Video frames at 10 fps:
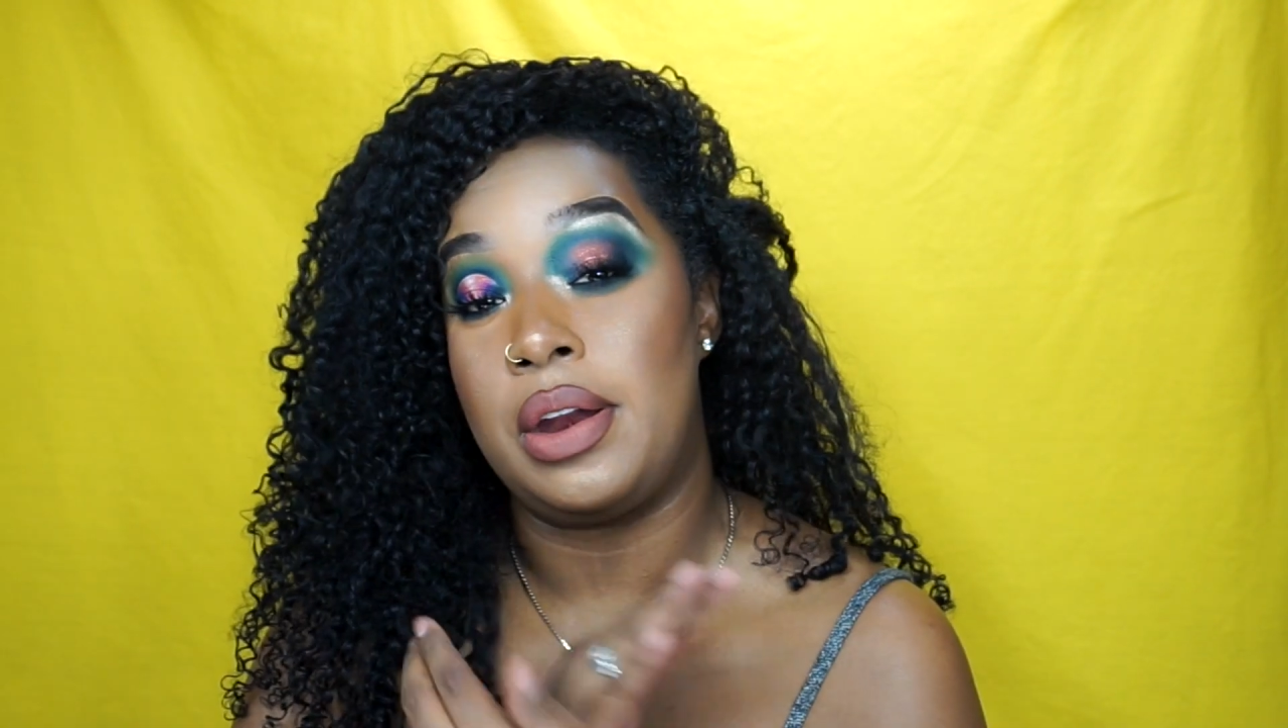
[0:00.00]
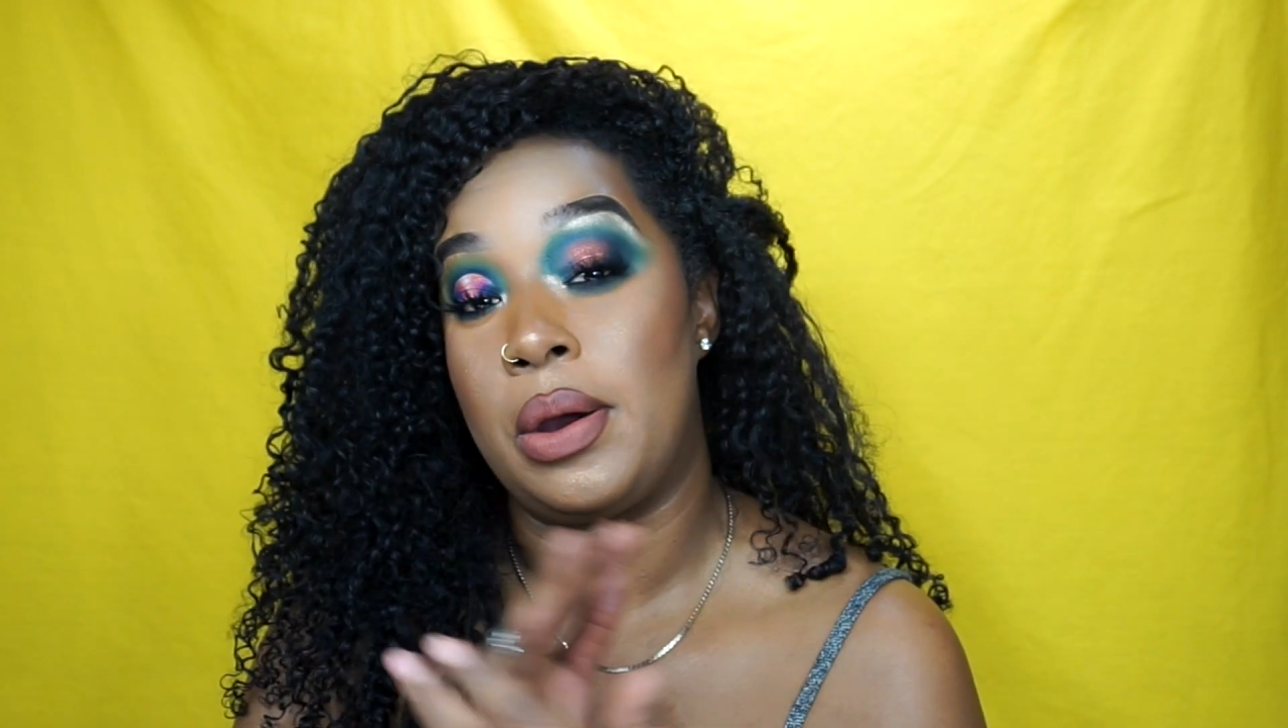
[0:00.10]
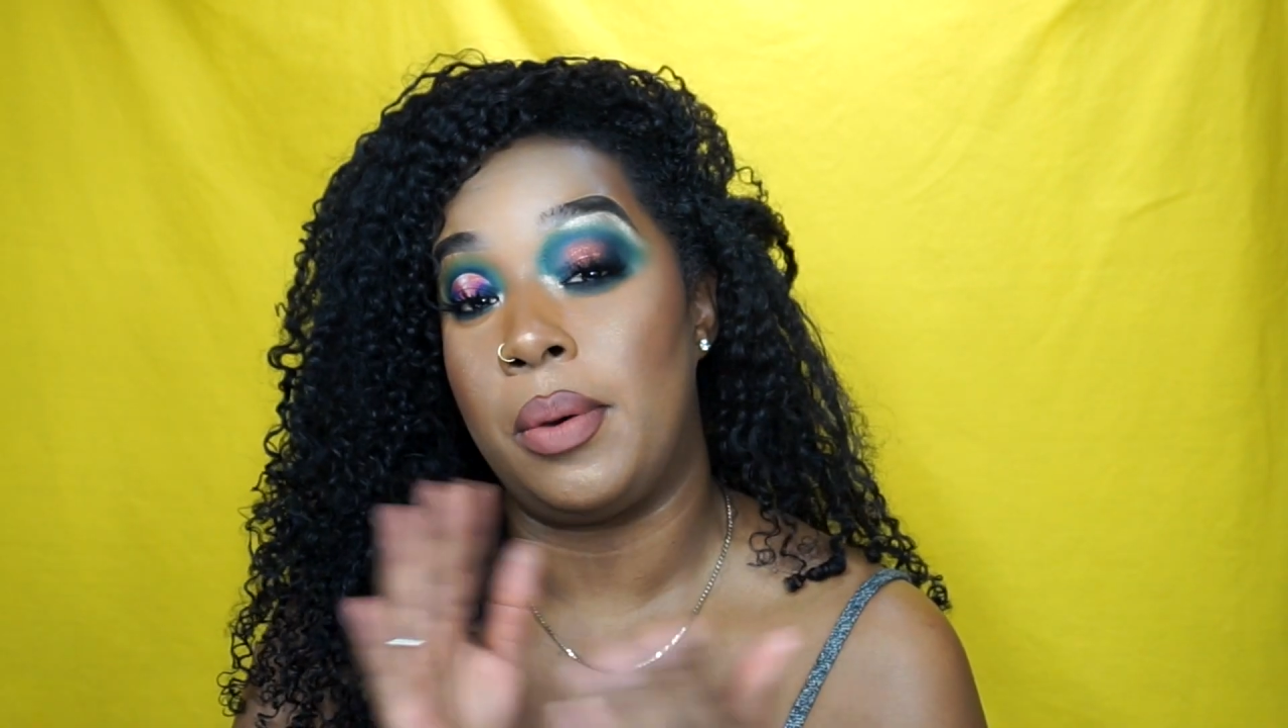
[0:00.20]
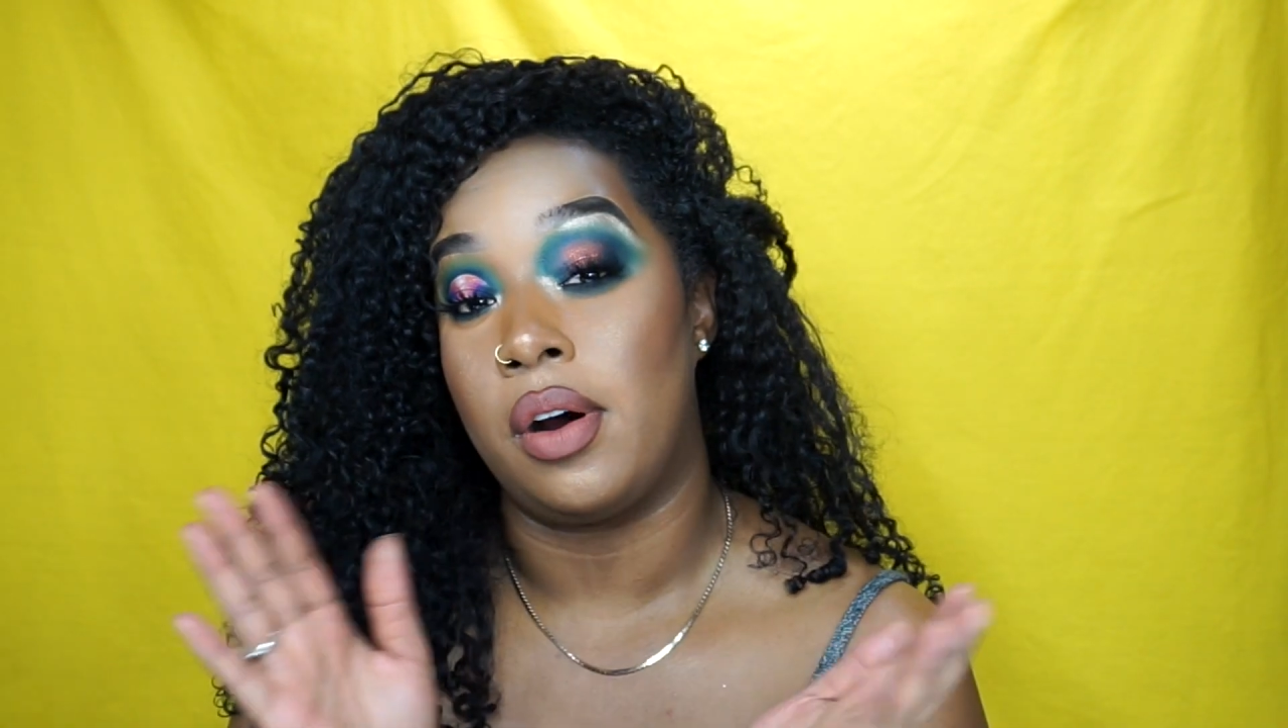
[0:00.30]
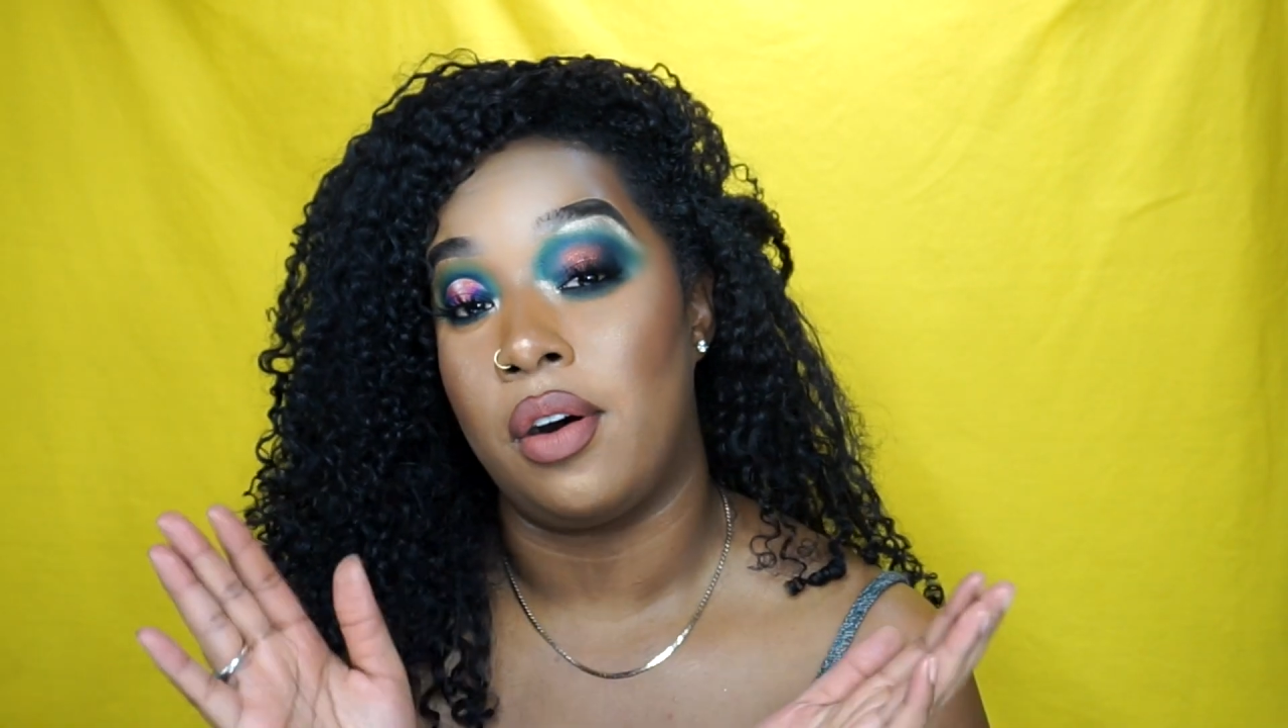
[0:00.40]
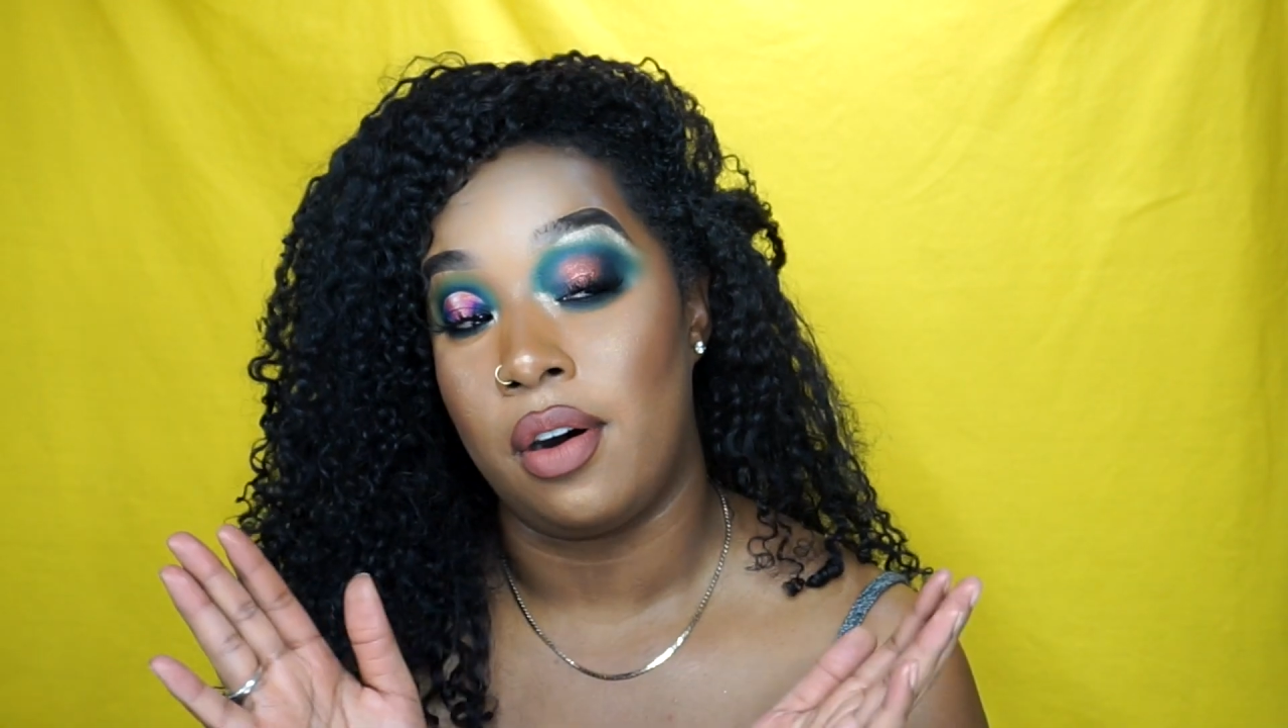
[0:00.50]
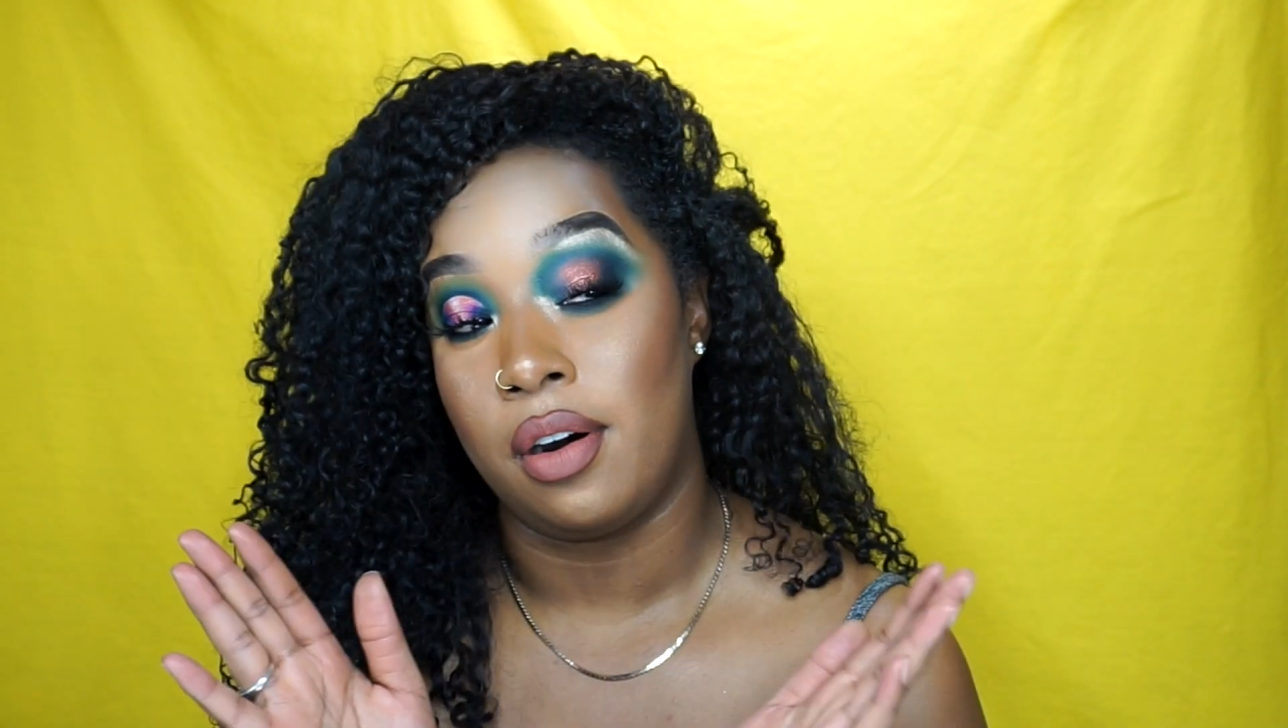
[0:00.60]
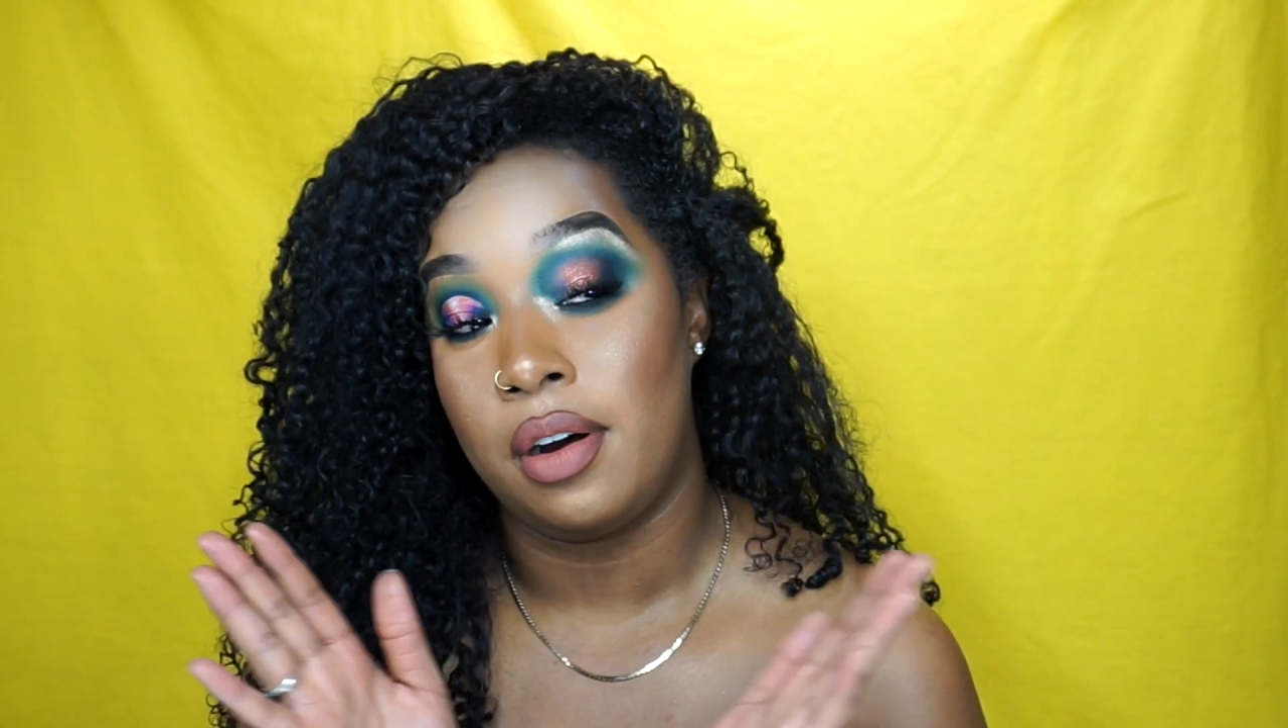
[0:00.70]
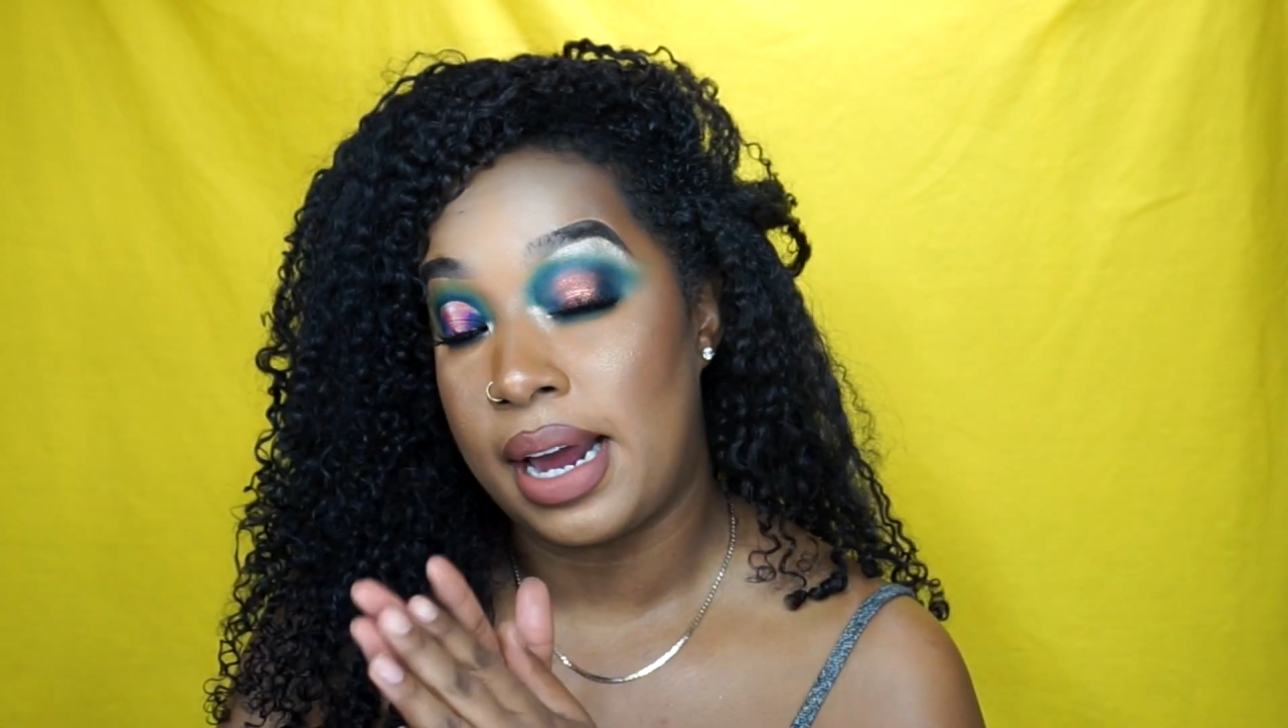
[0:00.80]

know it all,